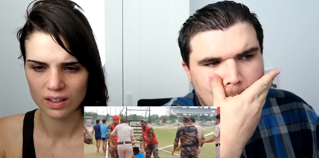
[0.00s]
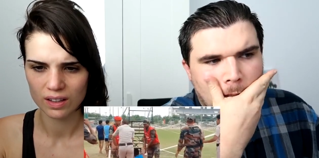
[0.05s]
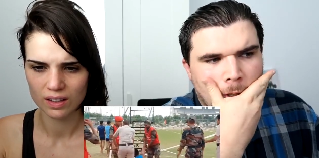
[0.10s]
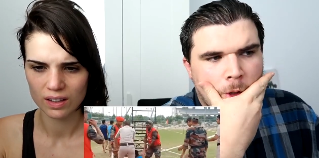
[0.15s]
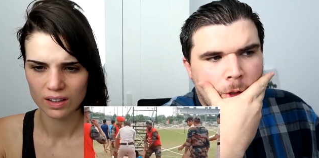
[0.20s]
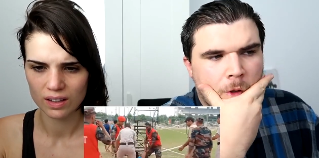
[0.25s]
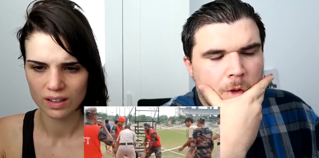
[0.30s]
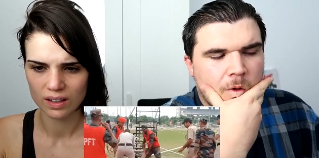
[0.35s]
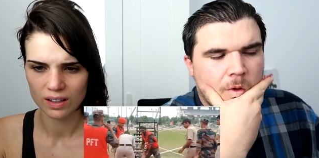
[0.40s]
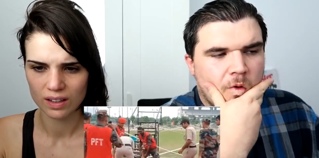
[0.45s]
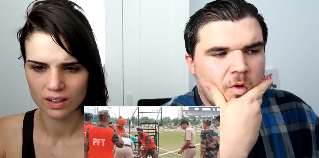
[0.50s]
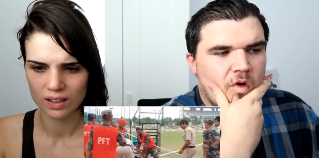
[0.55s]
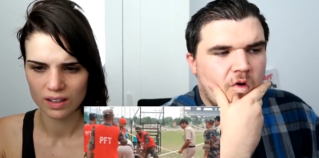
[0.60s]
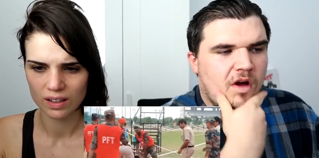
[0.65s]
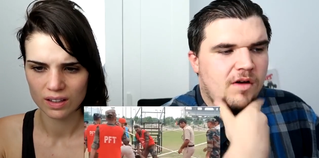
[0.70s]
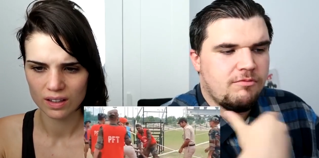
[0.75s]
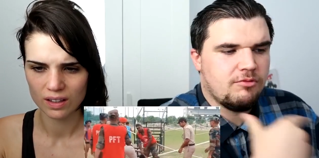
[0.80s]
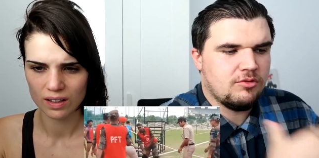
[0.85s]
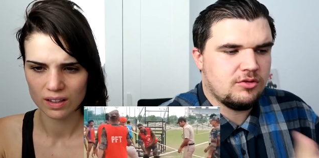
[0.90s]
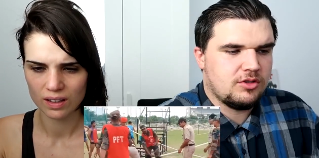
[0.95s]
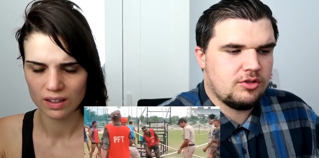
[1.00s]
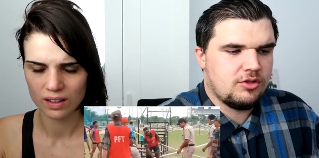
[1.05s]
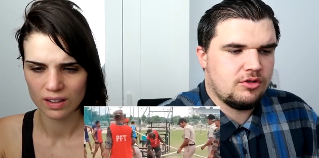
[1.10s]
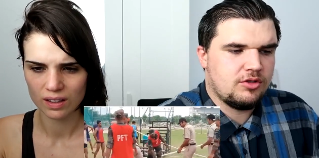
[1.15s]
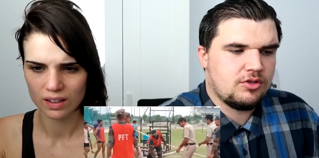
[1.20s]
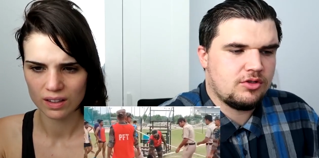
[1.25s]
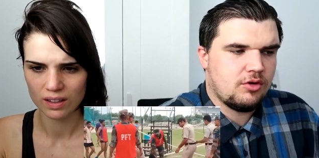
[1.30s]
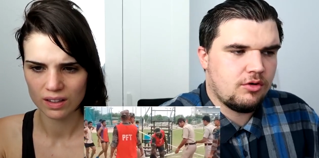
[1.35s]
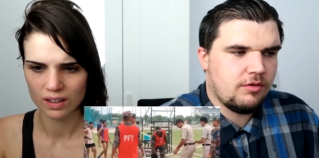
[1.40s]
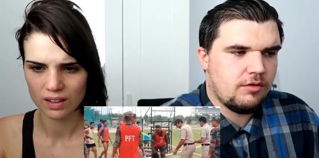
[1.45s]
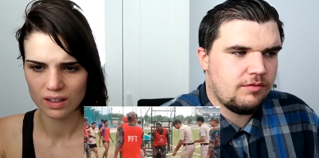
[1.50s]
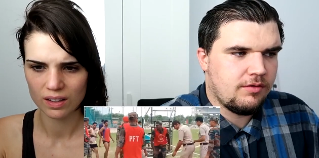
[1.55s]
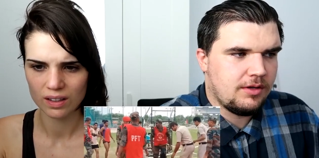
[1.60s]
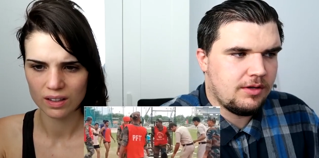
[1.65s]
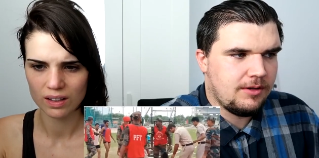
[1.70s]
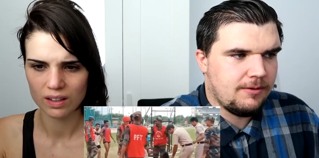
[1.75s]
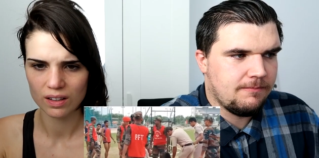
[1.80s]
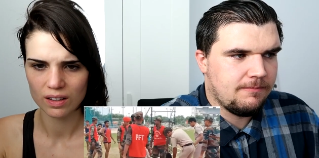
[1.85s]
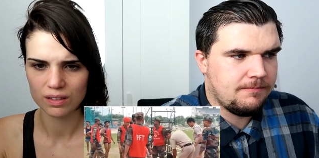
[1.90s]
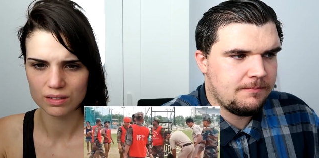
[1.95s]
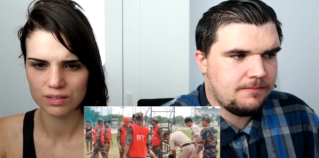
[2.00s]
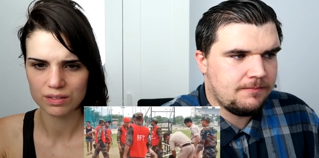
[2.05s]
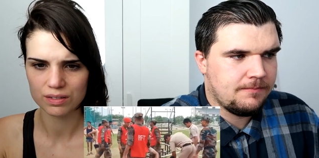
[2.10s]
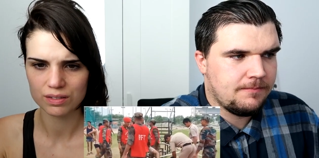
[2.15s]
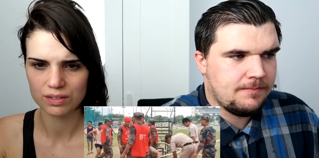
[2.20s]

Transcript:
Speaker 1: Oh no, I feel so sorry for him.